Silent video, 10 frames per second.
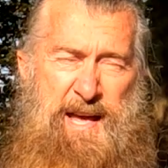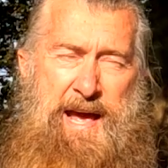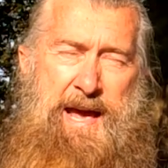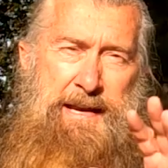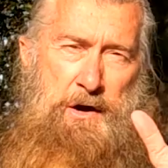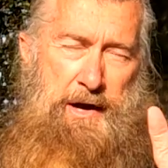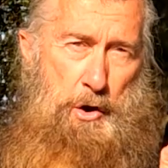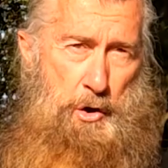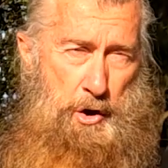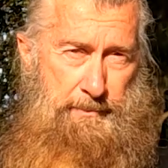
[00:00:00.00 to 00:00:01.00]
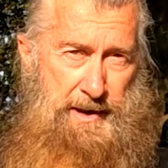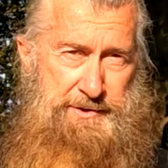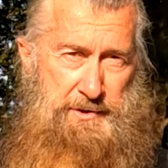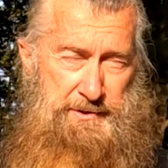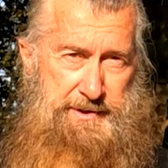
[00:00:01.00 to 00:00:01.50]
and I almost
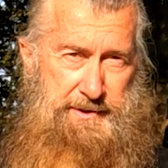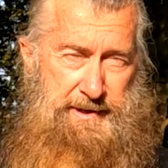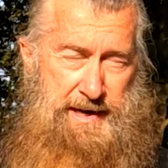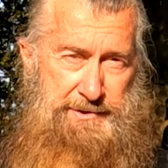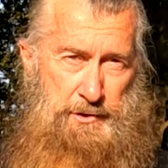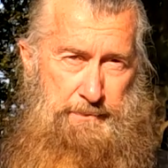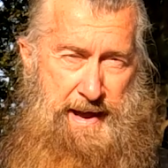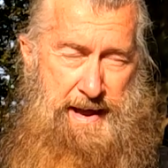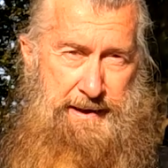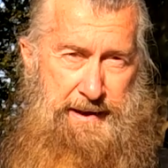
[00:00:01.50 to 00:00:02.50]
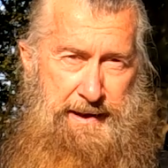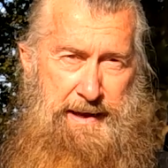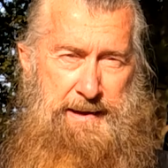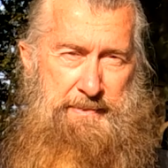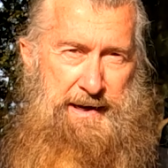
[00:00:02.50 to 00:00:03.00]
got to the national park,
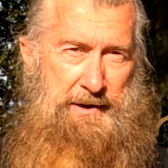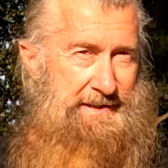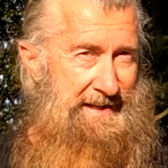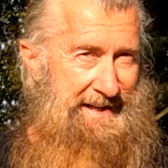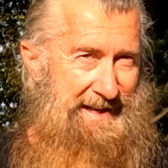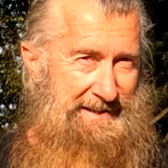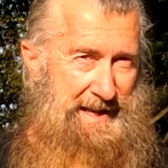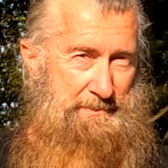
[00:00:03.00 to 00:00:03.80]
but I didn't get there.